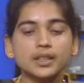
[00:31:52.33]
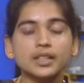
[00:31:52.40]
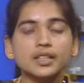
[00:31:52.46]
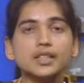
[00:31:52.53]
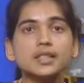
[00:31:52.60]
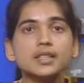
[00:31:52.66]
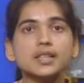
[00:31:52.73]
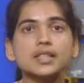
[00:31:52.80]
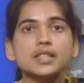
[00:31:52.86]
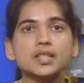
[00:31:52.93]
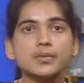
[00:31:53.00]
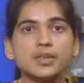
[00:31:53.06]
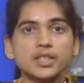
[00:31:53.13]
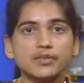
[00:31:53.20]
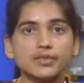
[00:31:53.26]
There are certain
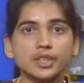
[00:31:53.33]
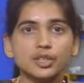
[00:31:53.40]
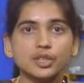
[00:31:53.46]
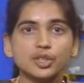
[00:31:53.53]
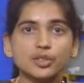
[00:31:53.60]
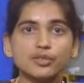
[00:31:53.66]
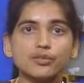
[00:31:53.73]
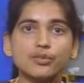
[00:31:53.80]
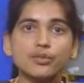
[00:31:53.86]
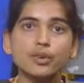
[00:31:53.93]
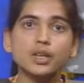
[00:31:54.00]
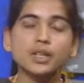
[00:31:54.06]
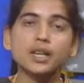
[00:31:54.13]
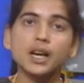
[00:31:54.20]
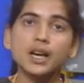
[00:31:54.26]
specifications
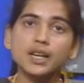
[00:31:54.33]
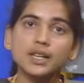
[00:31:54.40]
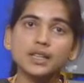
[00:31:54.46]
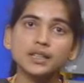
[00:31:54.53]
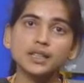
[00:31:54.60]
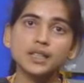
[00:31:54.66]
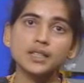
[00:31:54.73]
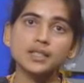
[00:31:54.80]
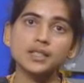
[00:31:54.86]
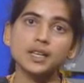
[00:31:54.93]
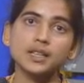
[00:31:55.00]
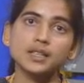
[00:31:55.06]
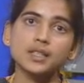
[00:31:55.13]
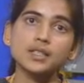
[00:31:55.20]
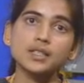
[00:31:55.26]
for cutting these
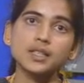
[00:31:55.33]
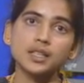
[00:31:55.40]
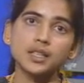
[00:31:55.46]
carcass